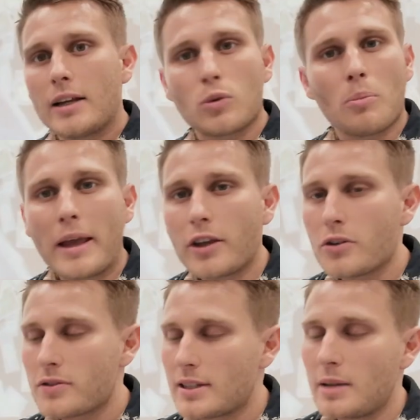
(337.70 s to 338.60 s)
It will make
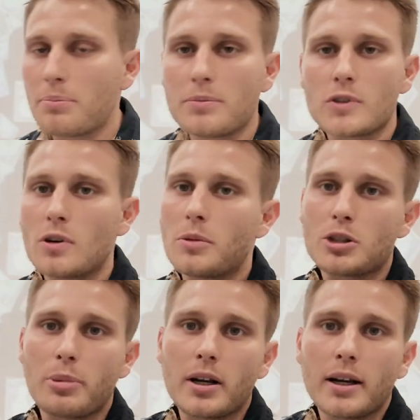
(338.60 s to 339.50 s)
you sleep so
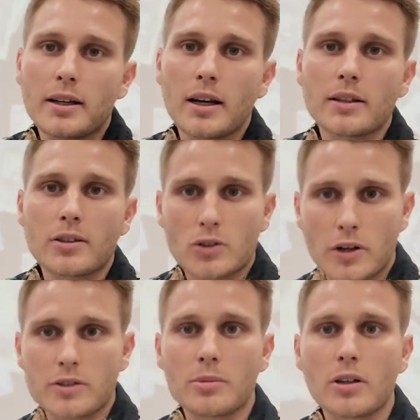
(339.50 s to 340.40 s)
much better at night,
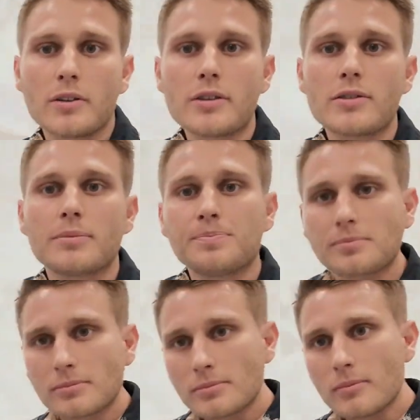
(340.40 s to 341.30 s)
trust me on this.
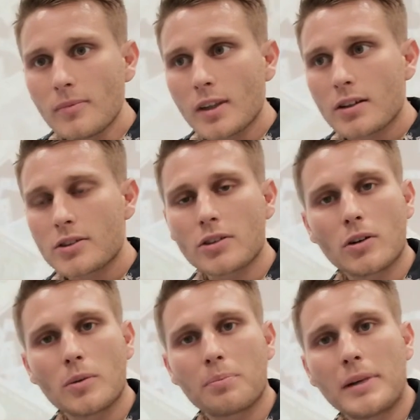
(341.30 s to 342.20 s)

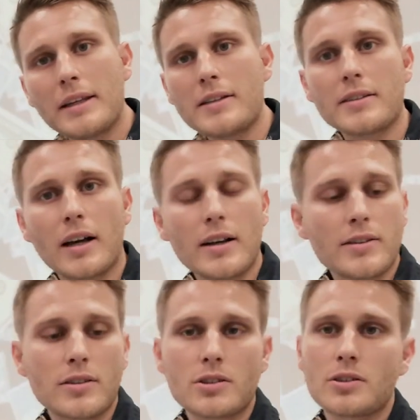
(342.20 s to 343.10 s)
So please
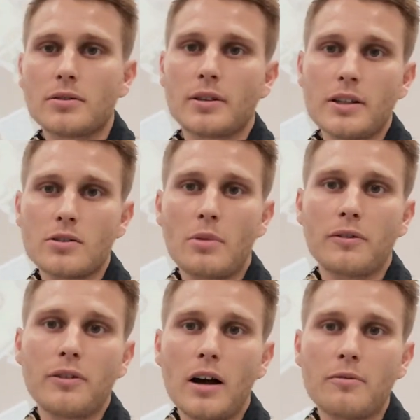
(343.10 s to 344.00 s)
guys, these are my
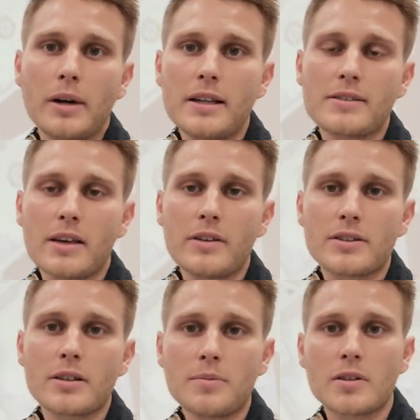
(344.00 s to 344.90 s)
5 money saving
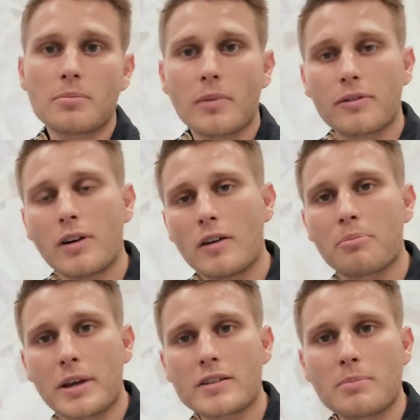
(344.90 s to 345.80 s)
tips, my
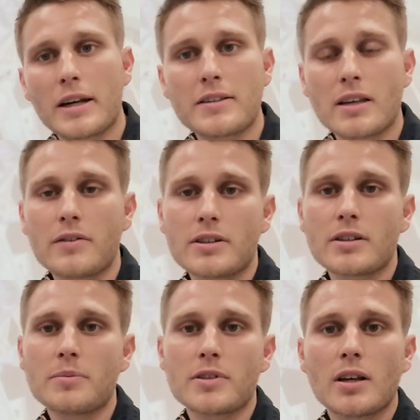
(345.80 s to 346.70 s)
5 best money saving
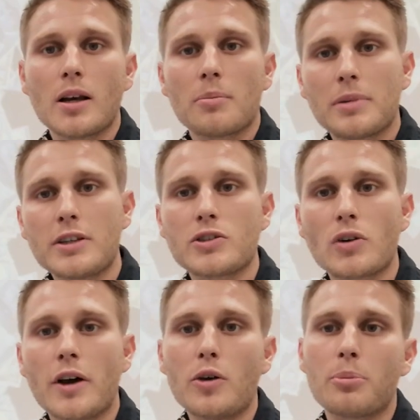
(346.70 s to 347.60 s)
tips. Please
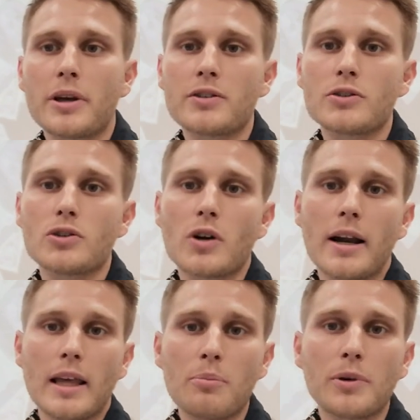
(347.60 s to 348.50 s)
try your best to try
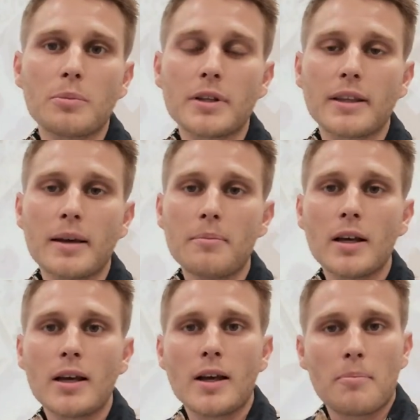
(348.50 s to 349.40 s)
and implement
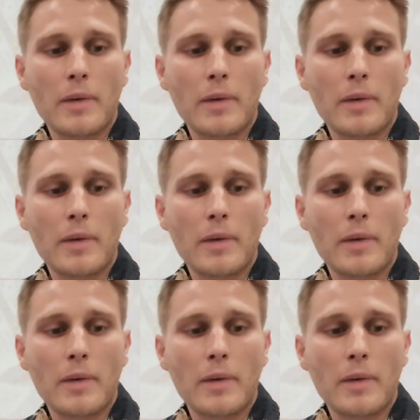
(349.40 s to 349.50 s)
them.